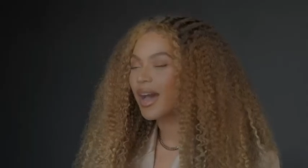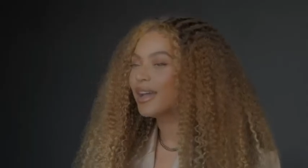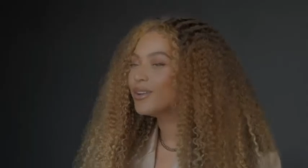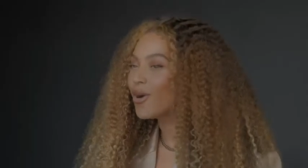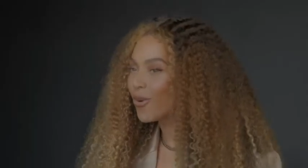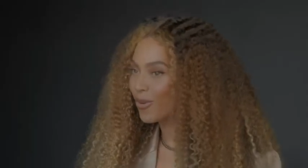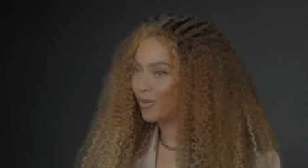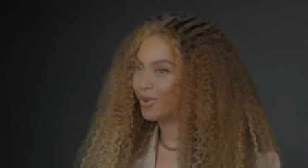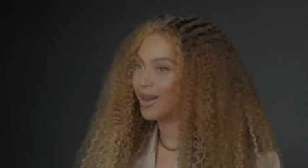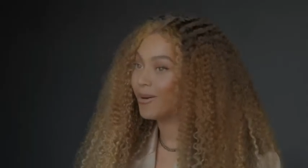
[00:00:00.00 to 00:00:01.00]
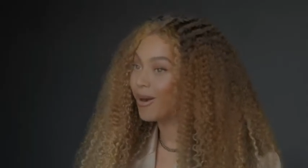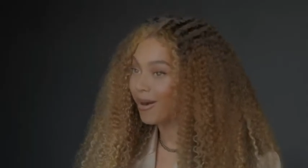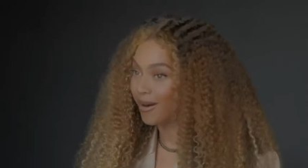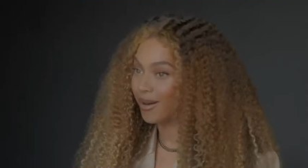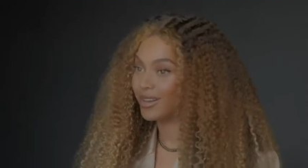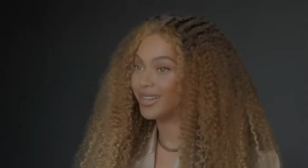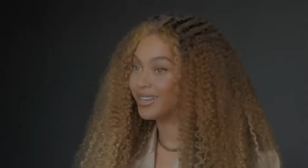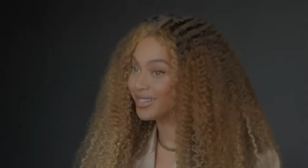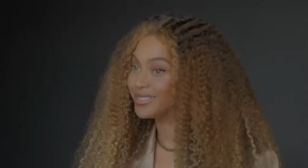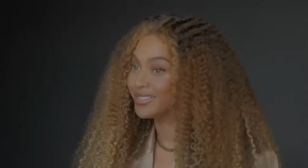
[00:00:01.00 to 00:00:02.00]
I know how hard
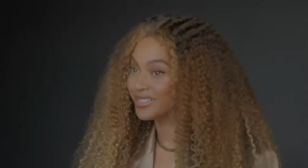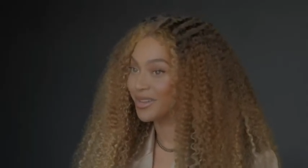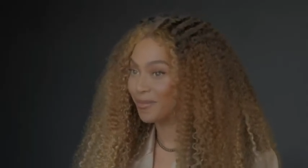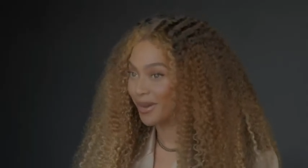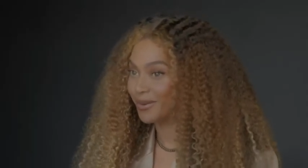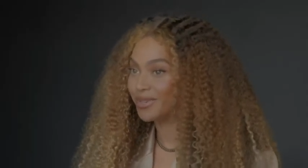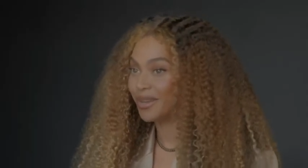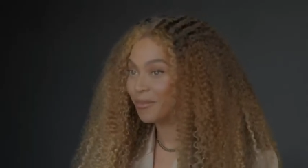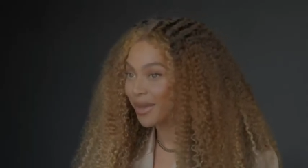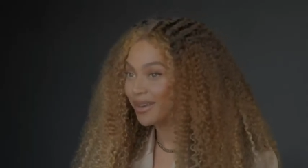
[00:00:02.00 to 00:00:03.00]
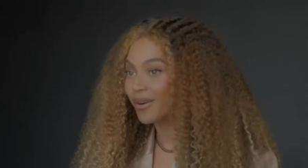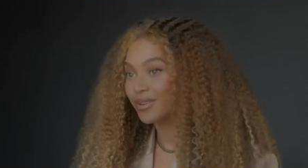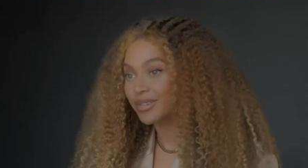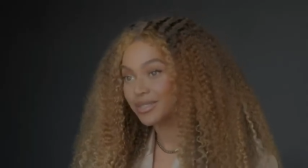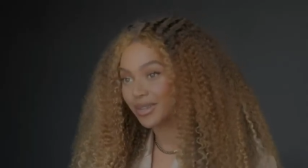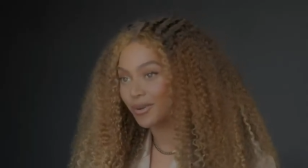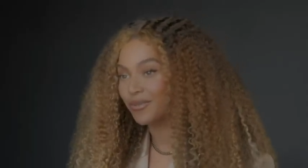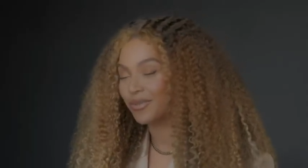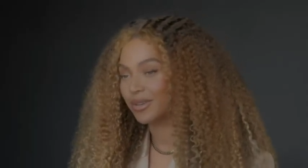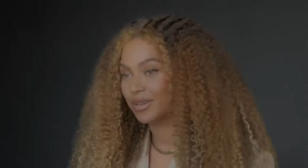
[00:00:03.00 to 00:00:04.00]
it is to step out and bet on
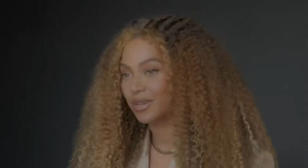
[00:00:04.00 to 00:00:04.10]
yourself.